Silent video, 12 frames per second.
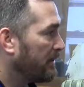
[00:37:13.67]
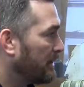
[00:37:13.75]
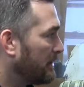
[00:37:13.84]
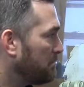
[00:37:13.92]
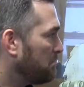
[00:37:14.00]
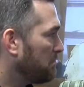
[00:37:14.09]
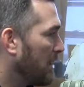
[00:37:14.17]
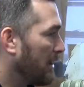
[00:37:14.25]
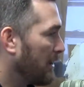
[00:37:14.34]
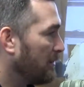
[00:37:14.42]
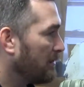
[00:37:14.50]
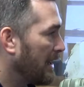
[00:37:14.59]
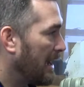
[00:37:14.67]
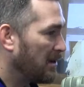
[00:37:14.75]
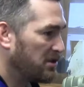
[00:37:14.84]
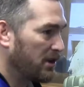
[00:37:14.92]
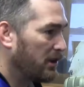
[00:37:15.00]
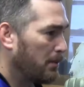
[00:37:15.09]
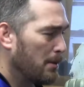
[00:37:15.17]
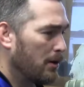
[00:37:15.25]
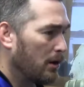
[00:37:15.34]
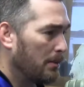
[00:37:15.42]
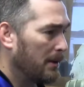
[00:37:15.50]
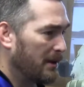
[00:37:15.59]
Housing or
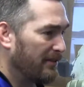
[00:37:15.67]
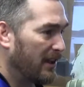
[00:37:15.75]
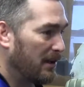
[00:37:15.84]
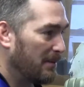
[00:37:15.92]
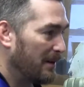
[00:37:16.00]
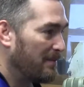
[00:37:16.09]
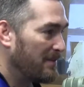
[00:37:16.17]
Urban Development.